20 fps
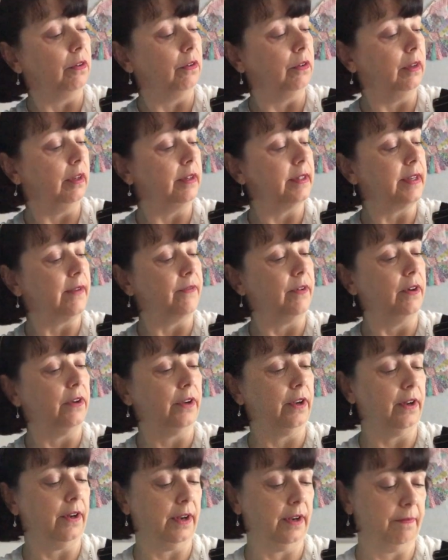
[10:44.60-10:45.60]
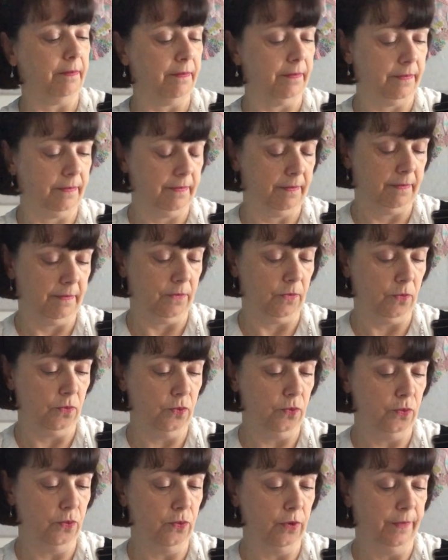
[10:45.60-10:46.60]
let's have a look at it.
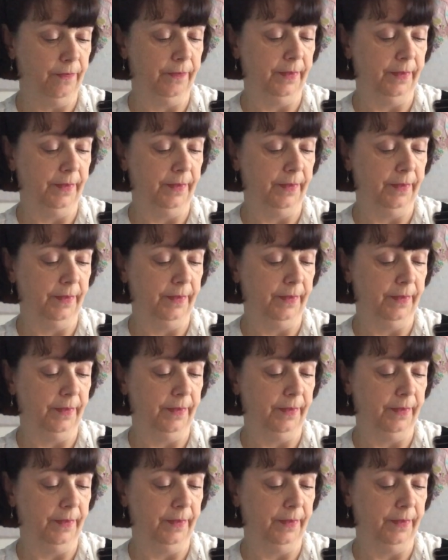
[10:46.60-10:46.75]
Ooh.